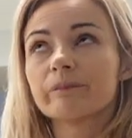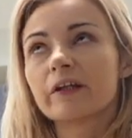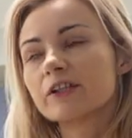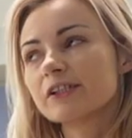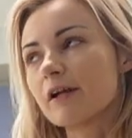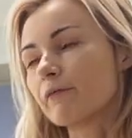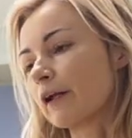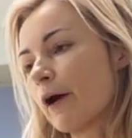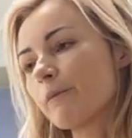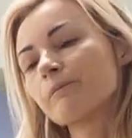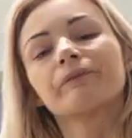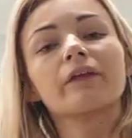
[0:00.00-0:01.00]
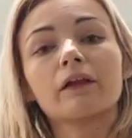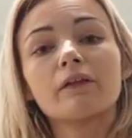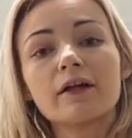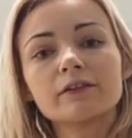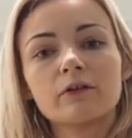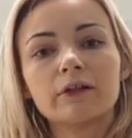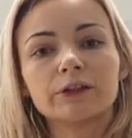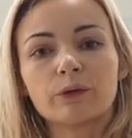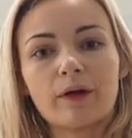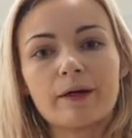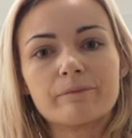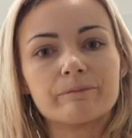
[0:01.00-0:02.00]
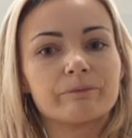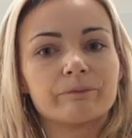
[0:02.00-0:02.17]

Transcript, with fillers: You just never know. Long story short,